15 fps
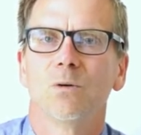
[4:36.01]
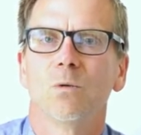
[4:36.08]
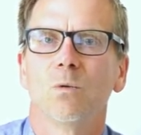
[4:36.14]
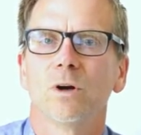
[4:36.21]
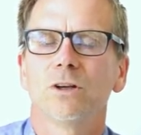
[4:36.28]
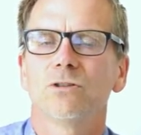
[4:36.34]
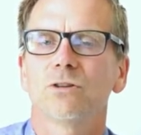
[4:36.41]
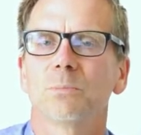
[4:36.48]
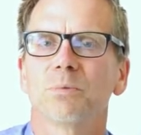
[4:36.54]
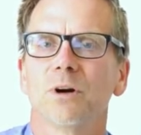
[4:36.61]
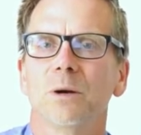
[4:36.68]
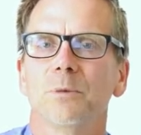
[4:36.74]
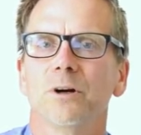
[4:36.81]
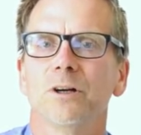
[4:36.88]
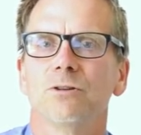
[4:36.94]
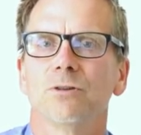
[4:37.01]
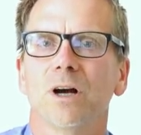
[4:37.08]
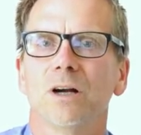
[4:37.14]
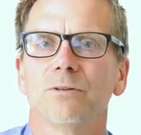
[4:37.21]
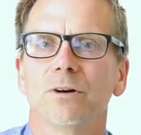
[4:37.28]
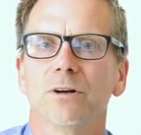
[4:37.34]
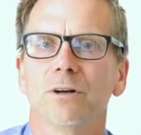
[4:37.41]
What is the primary
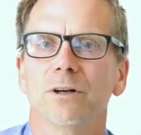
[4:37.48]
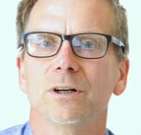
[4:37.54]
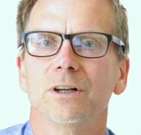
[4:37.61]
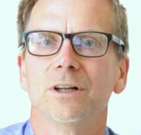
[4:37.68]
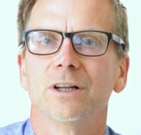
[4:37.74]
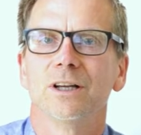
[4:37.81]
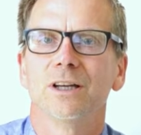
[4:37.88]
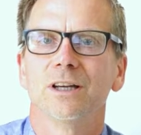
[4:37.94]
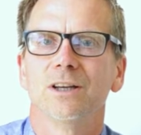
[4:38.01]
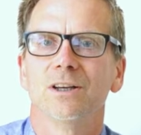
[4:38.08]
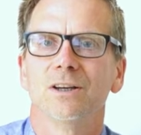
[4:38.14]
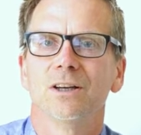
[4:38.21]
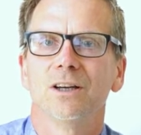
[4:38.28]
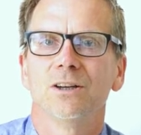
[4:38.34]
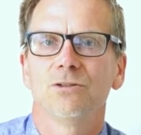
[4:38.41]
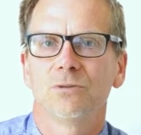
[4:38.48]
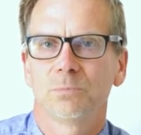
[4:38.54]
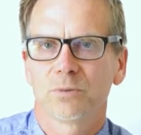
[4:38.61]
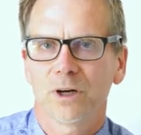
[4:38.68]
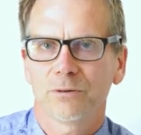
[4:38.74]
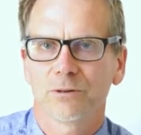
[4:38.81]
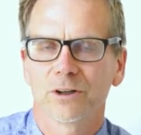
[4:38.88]
driver? It's
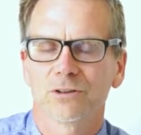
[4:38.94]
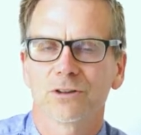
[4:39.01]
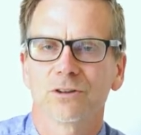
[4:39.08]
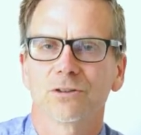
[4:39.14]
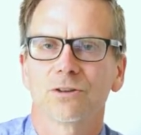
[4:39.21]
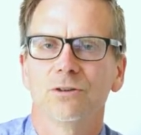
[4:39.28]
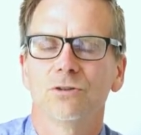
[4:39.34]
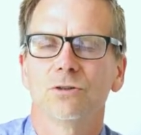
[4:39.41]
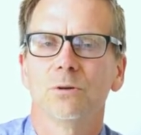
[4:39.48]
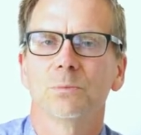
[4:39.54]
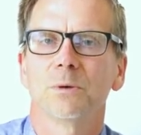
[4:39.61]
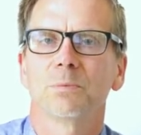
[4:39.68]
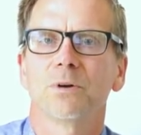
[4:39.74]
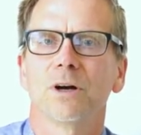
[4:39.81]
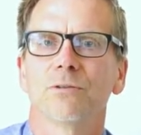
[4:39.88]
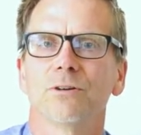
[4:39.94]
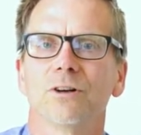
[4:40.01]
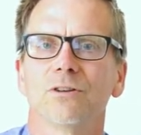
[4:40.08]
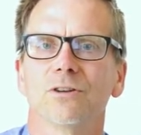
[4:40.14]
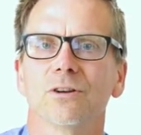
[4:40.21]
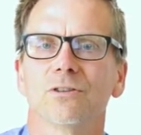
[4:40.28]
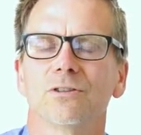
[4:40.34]
preferences, consumer
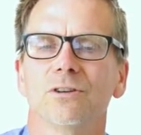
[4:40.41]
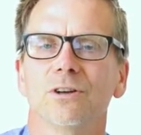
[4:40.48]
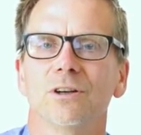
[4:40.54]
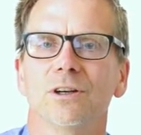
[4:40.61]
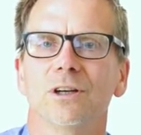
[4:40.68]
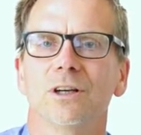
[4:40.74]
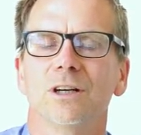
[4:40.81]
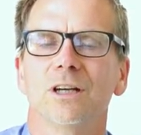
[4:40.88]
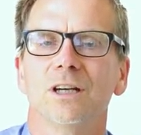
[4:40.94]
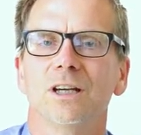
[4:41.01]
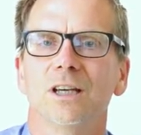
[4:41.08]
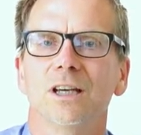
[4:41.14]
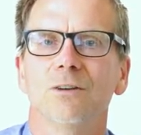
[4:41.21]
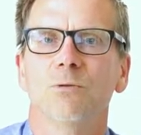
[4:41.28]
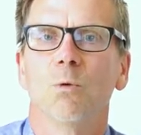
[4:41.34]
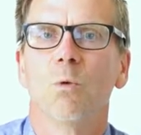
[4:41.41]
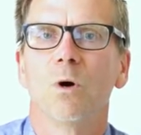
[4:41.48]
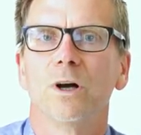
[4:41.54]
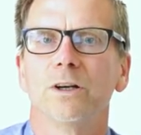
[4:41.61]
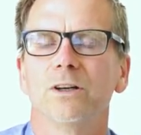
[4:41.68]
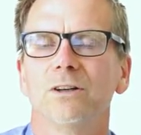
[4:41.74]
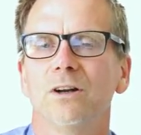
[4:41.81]
preferences. If
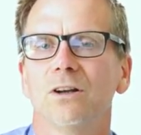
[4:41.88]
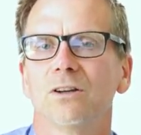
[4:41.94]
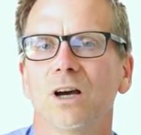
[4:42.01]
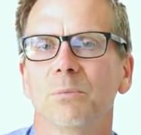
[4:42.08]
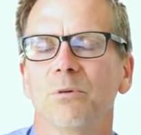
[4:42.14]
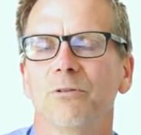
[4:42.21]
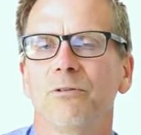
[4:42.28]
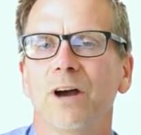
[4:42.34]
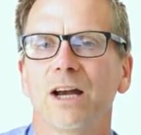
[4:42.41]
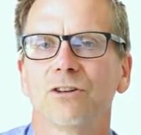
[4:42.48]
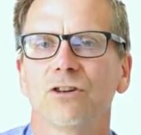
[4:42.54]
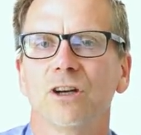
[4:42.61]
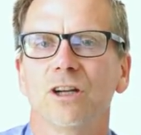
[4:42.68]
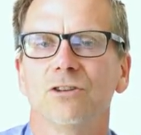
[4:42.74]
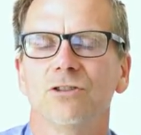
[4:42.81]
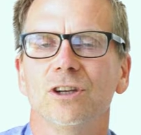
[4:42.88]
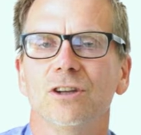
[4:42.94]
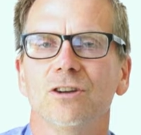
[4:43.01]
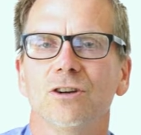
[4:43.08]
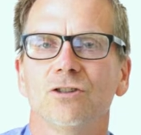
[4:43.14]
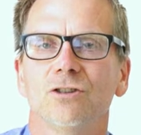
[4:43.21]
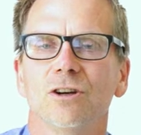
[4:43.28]
one type of fashion is in
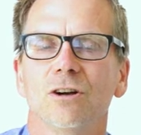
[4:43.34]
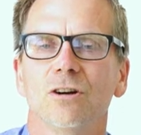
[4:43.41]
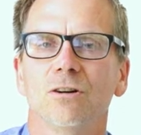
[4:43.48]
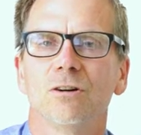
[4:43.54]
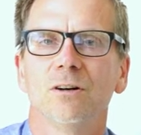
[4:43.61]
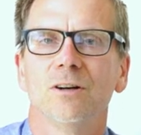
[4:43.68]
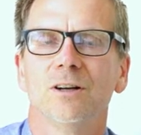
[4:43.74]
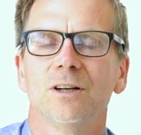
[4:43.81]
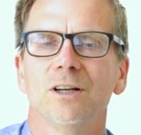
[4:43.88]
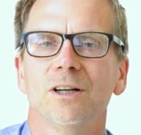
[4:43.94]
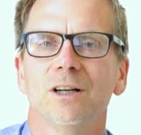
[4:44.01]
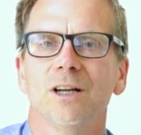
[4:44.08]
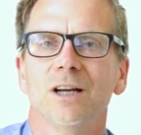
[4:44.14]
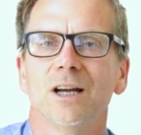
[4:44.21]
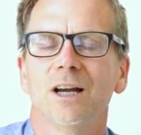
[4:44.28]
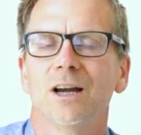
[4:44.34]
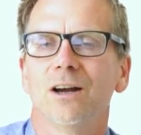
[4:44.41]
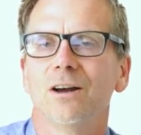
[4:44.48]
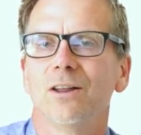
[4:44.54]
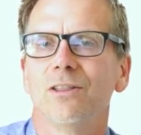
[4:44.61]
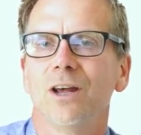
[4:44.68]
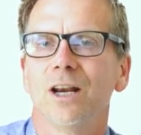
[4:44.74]
this year,
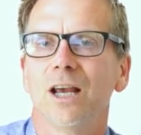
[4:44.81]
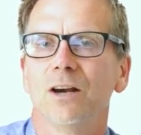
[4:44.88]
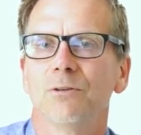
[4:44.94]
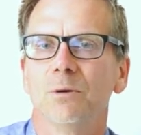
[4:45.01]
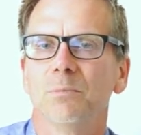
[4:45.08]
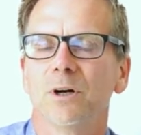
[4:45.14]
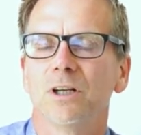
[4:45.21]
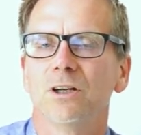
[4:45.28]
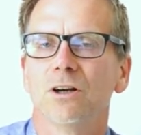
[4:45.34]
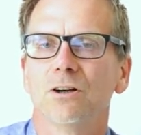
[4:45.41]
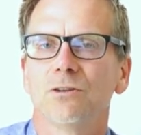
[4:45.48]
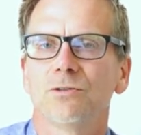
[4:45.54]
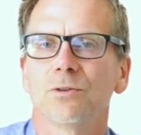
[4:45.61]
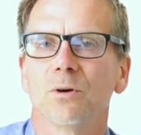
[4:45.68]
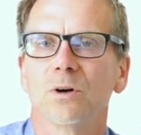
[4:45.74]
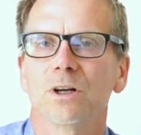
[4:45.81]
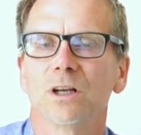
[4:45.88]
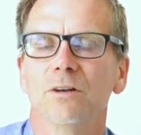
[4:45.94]
then everybody goes for it.